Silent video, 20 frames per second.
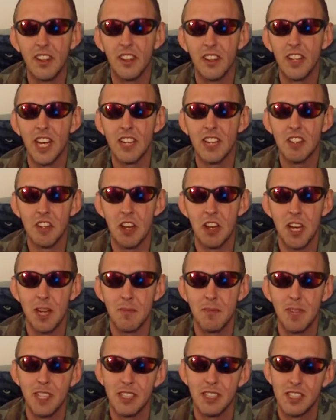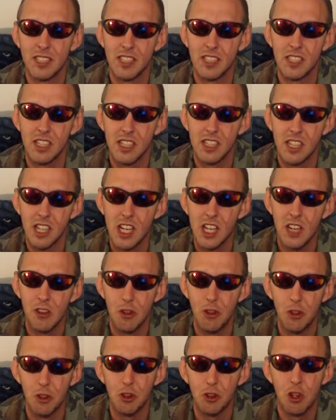till next time,
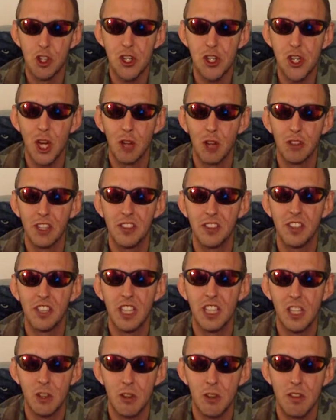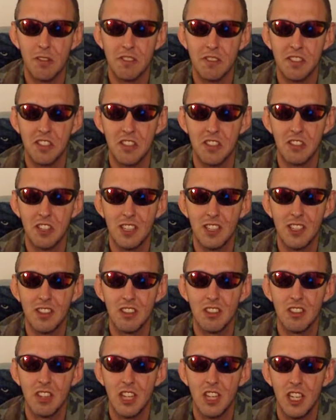this is Chris Sheldon, the leader of the
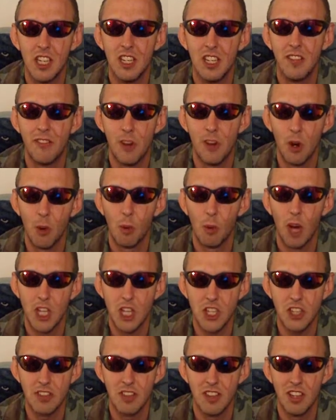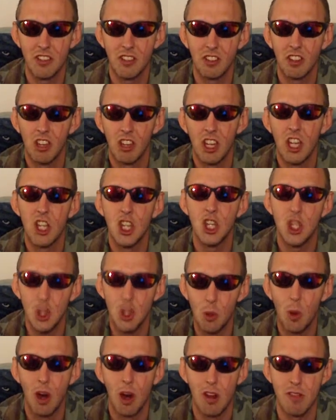Resistance. If you are watching this,
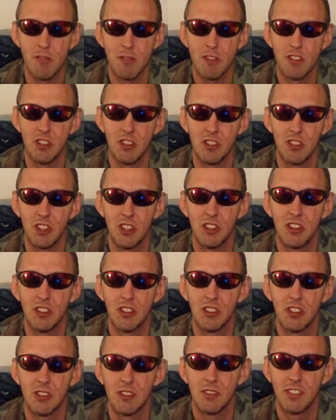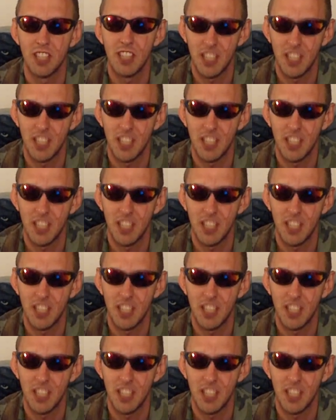you are the Resistance.